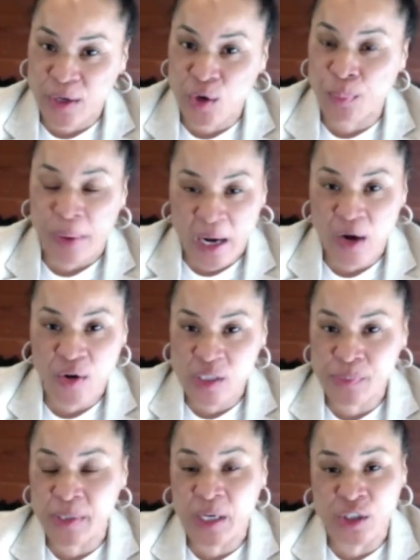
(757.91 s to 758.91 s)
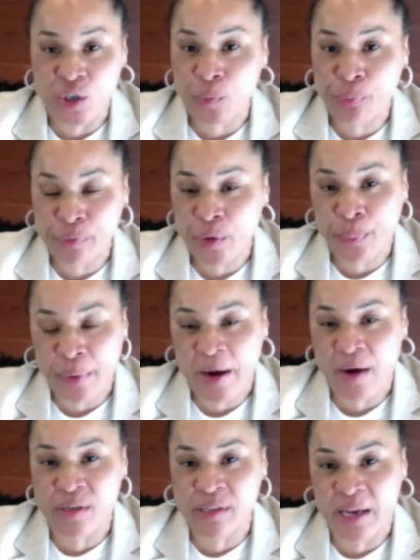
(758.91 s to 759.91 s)
your parents because your your
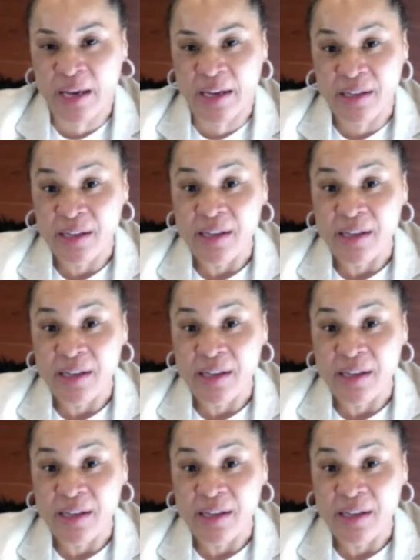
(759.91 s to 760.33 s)
parents had